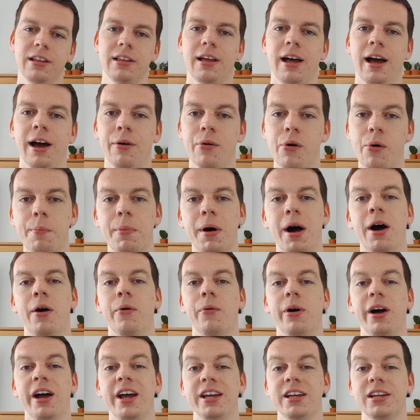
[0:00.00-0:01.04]
I will put out
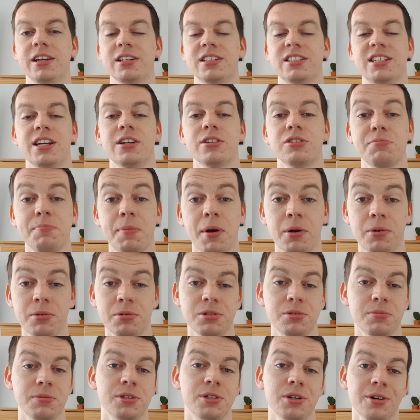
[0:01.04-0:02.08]
a sales
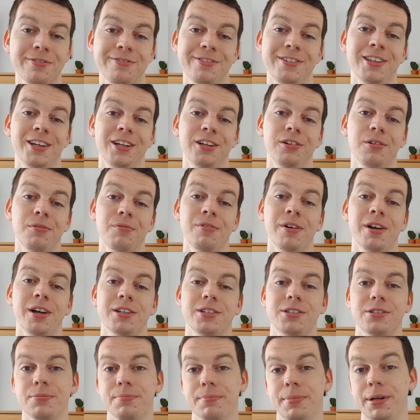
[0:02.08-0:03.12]
post, which hopefully then converts
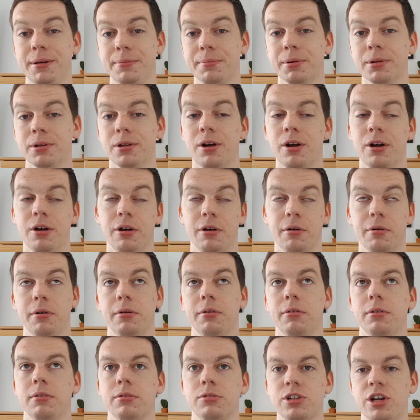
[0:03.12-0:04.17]
some people or
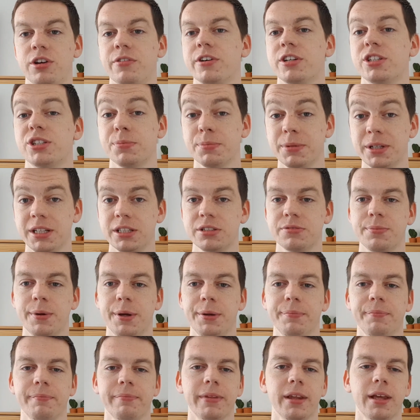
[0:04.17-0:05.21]
generates some leads for me.
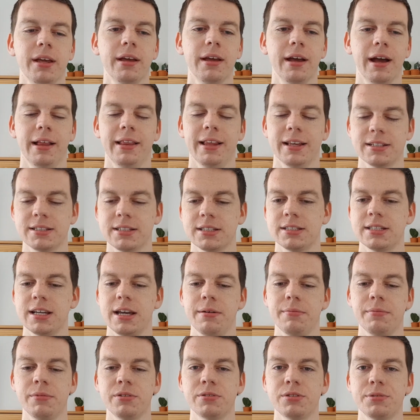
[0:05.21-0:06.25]
And that's the
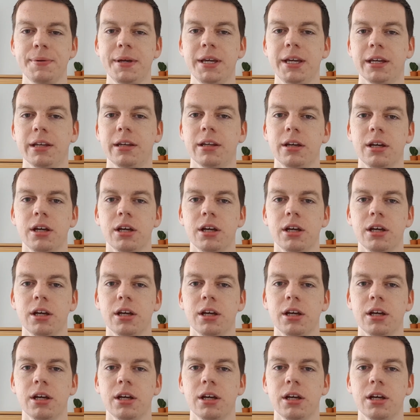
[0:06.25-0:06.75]
same with speaking.